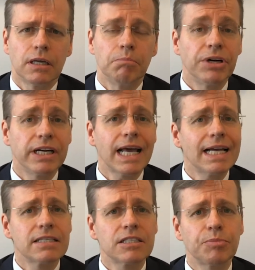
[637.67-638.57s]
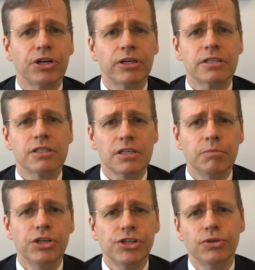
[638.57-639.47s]
But it has experienced
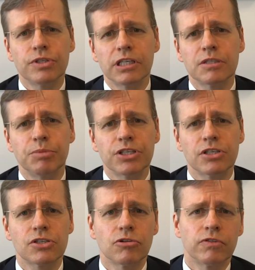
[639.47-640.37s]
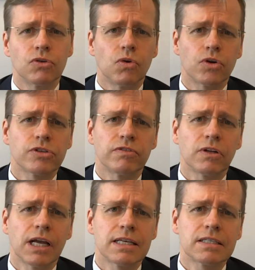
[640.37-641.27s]
some issues in its business over the course of the
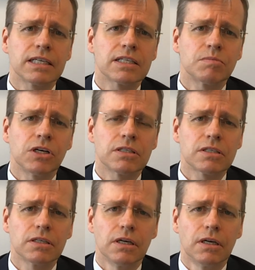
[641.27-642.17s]
last 6 months.